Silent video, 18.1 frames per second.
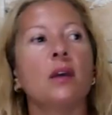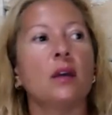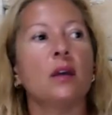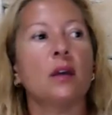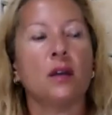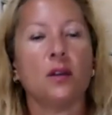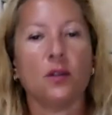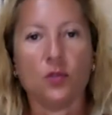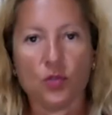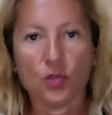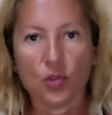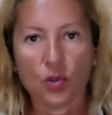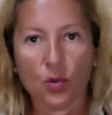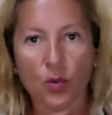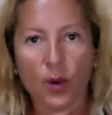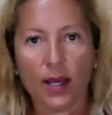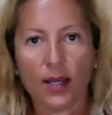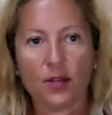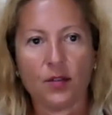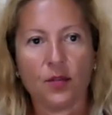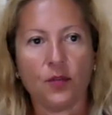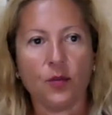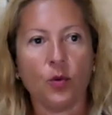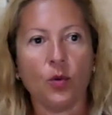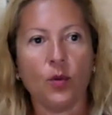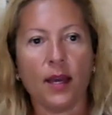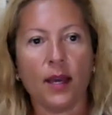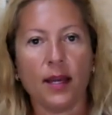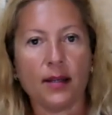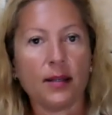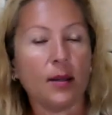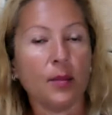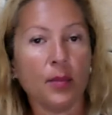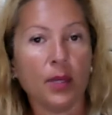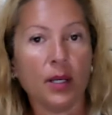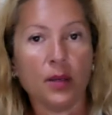And you wait for that
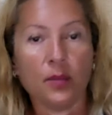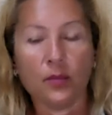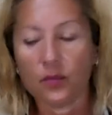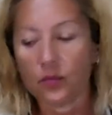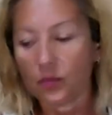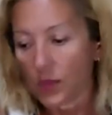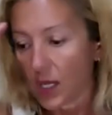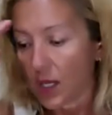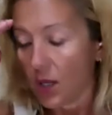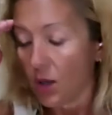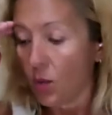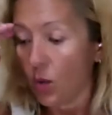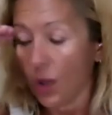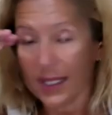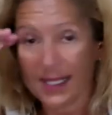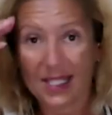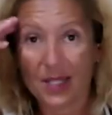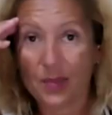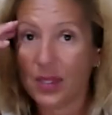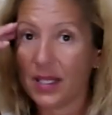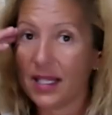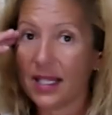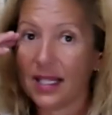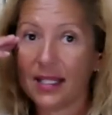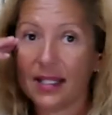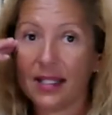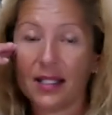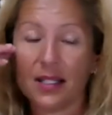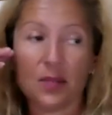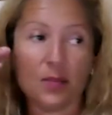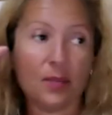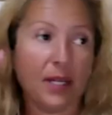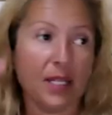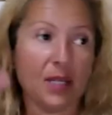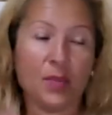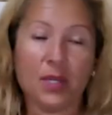number. Quite typically, it
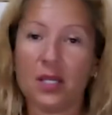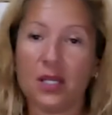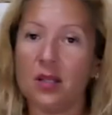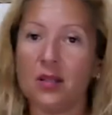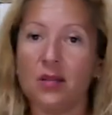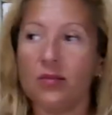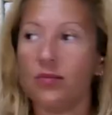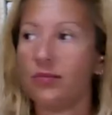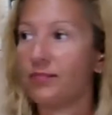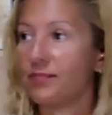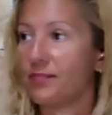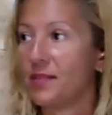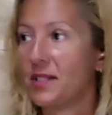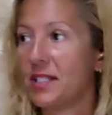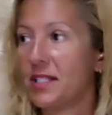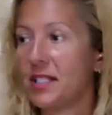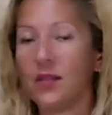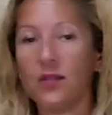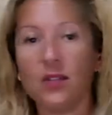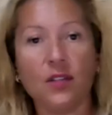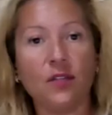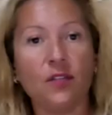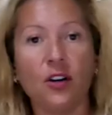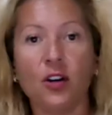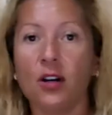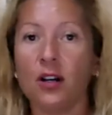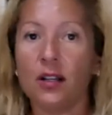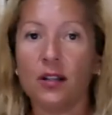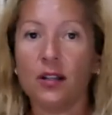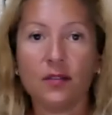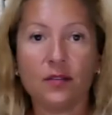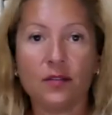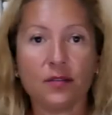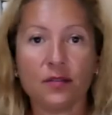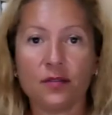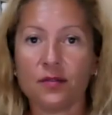may be 75,
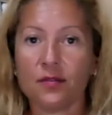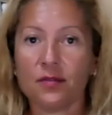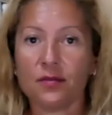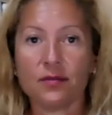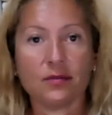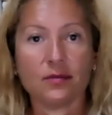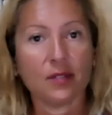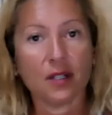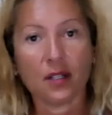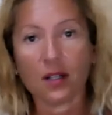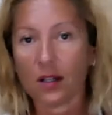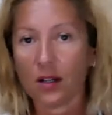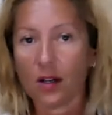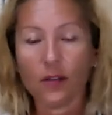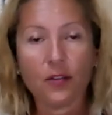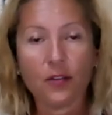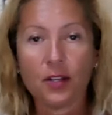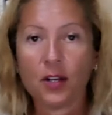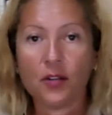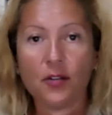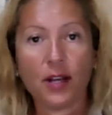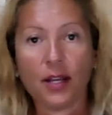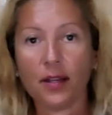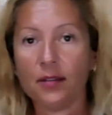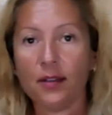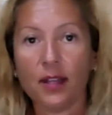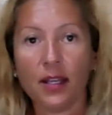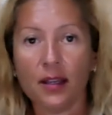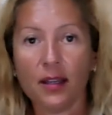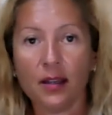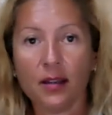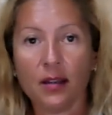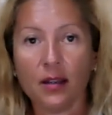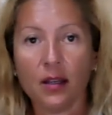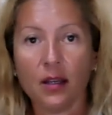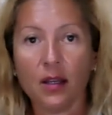hovering around there.
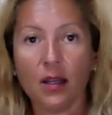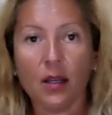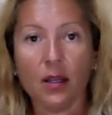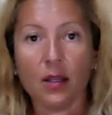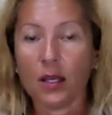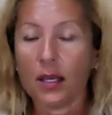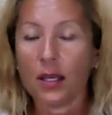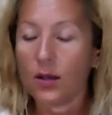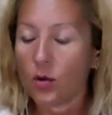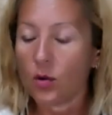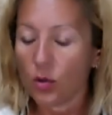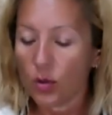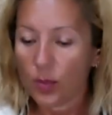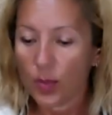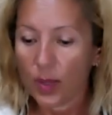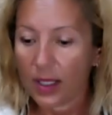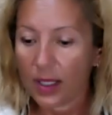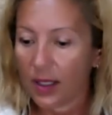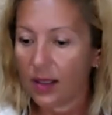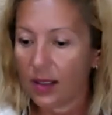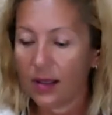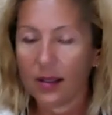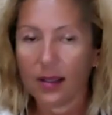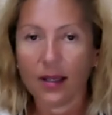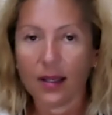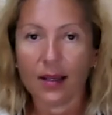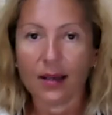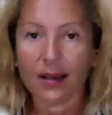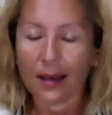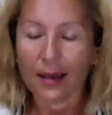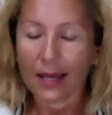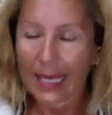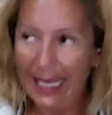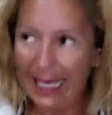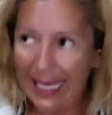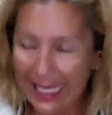It could be
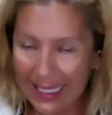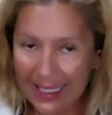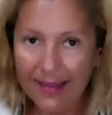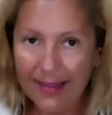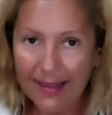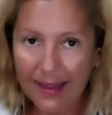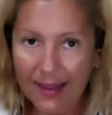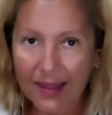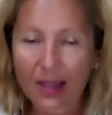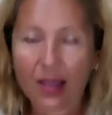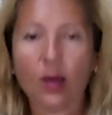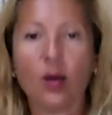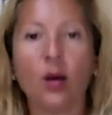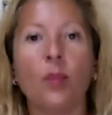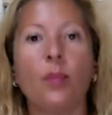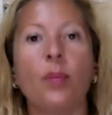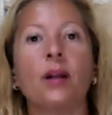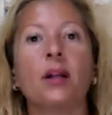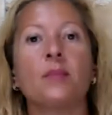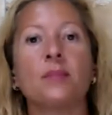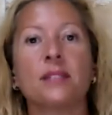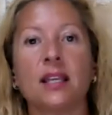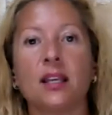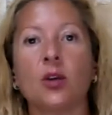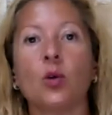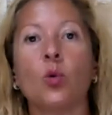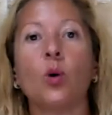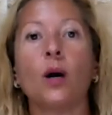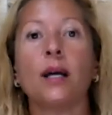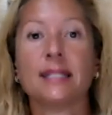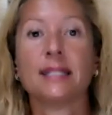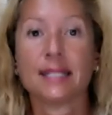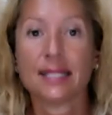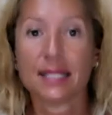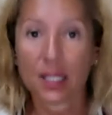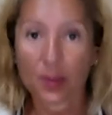anything, but I'm saying quite
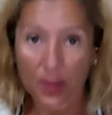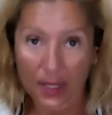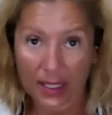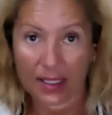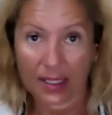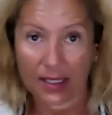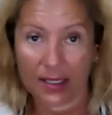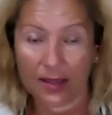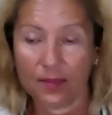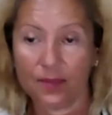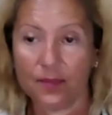typically.